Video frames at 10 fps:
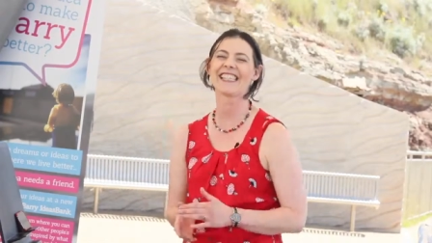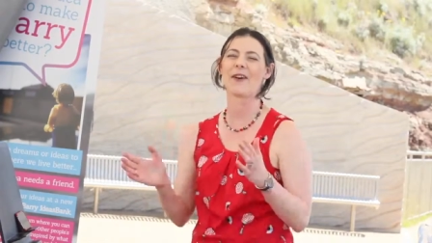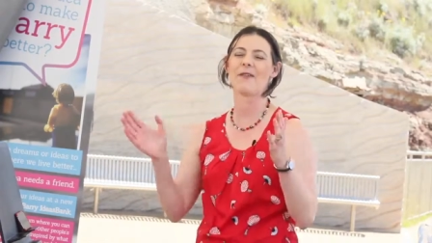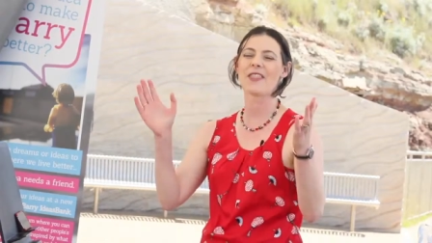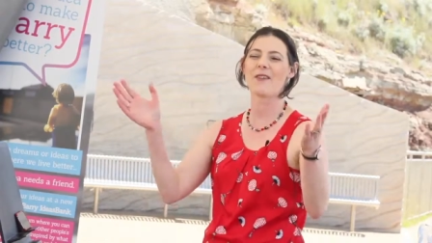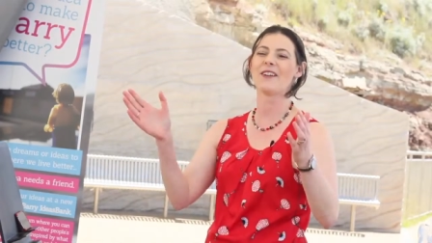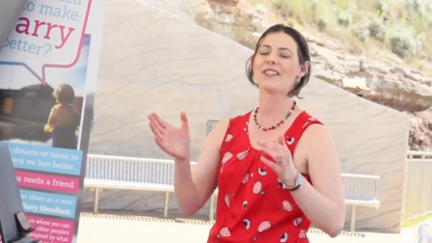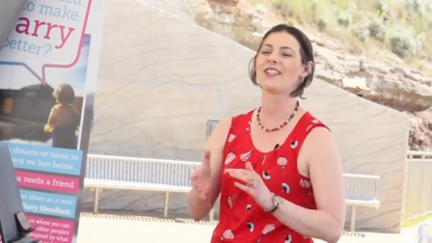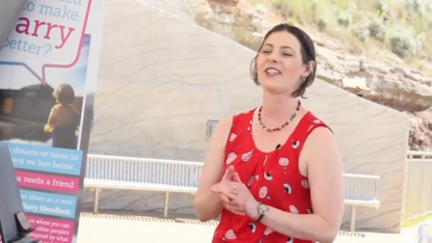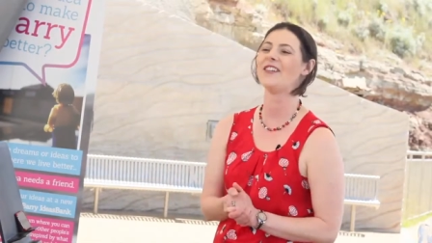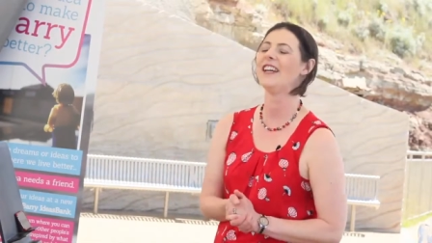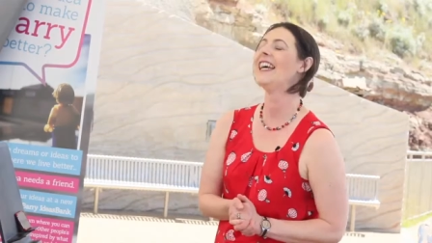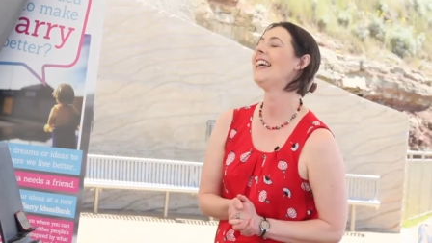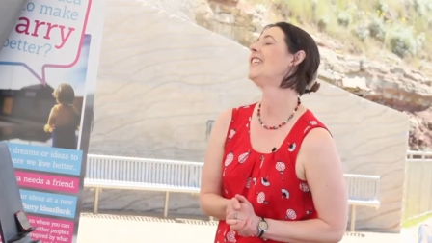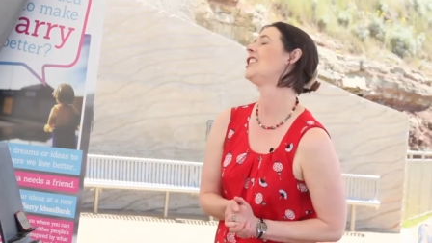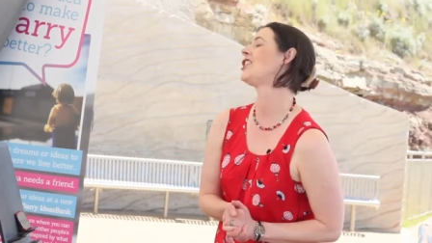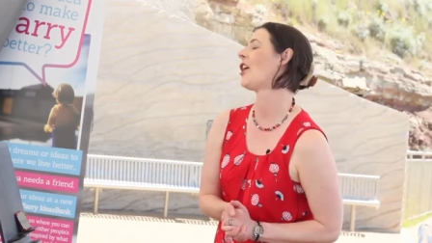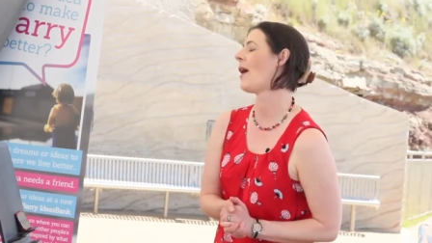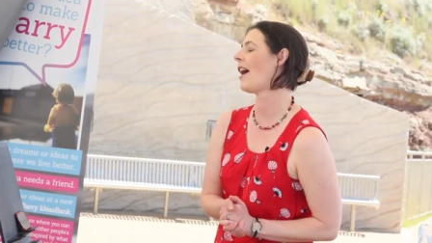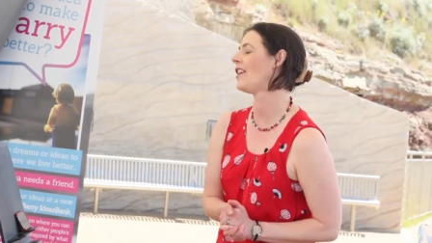So what they want to do is
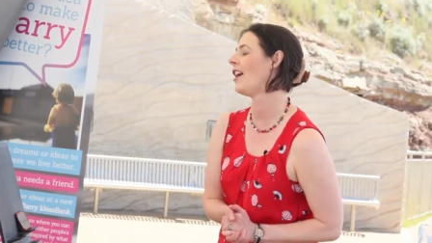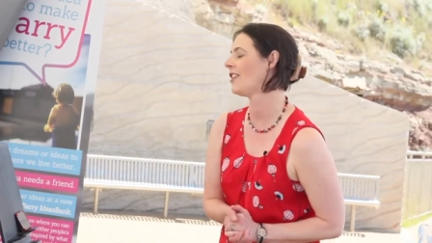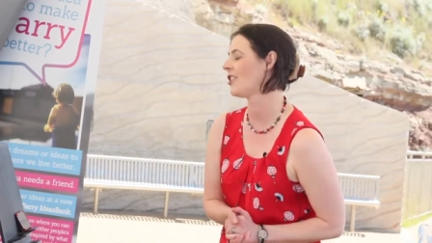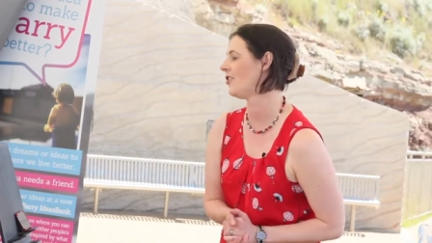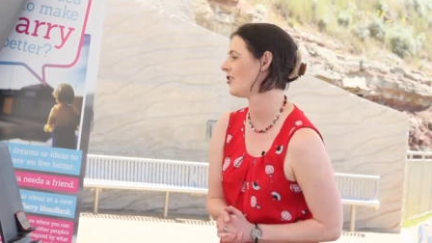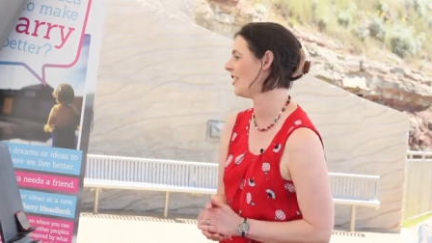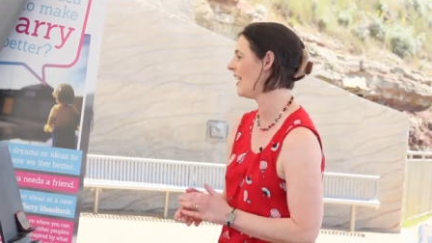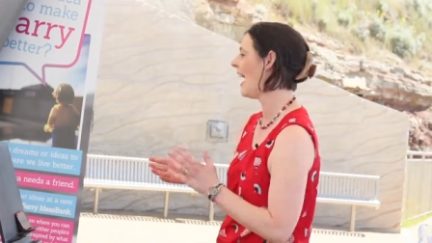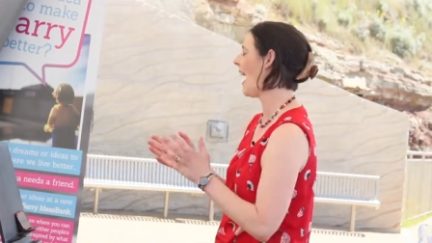show our young children